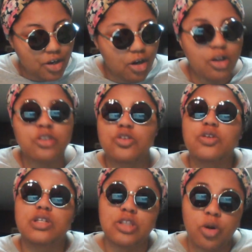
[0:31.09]
girl, so you
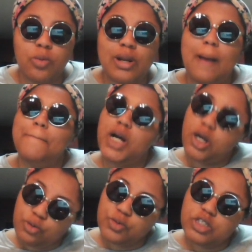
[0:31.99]
can know when I
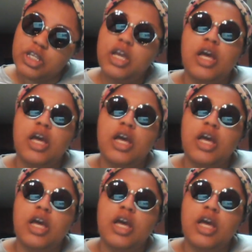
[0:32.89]
post